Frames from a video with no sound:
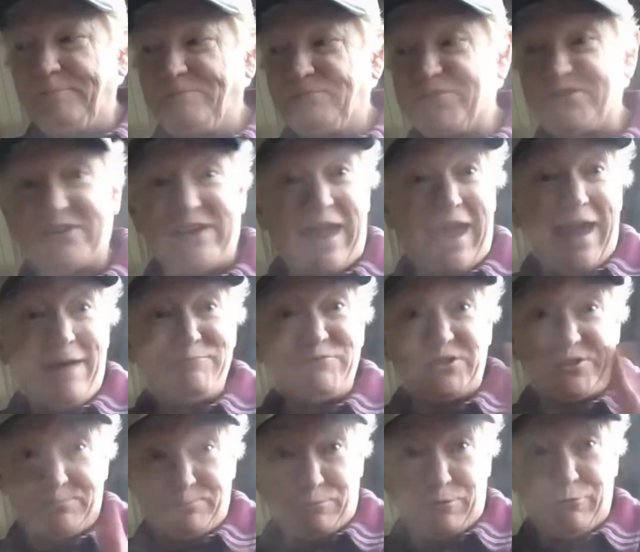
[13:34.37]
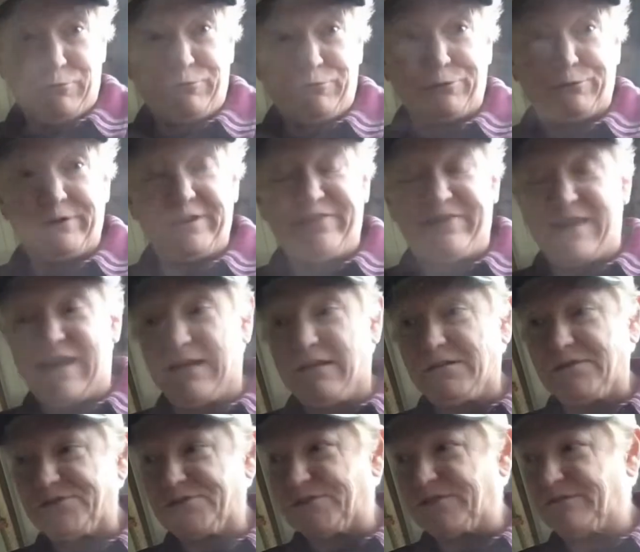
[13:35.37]
Scab just broke
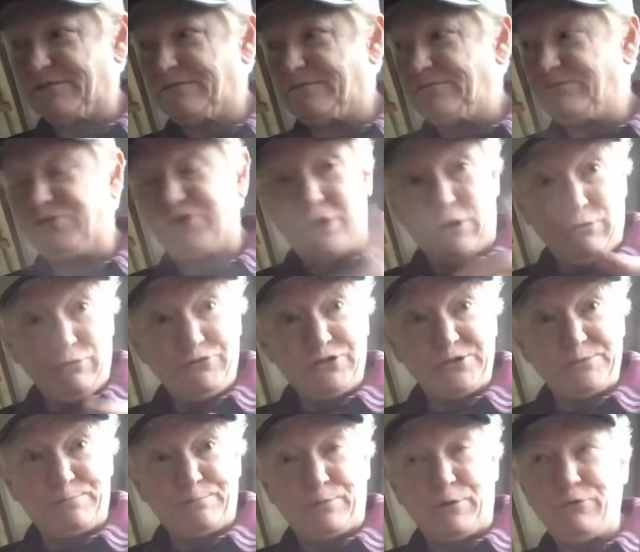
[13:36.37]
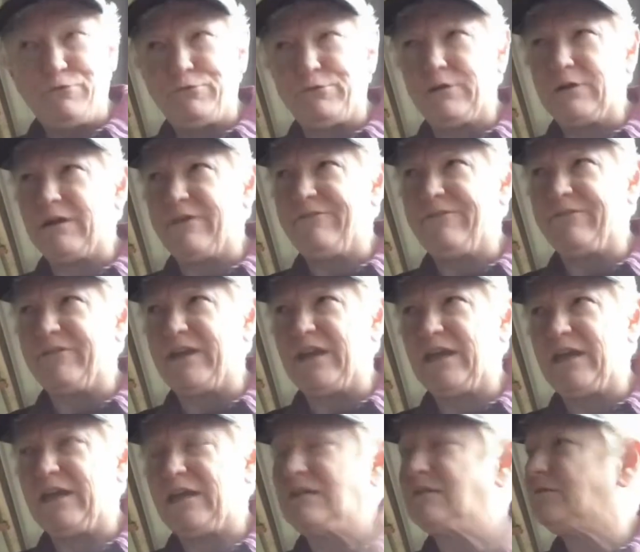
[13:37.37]
3,000. Joe just broke, I forget.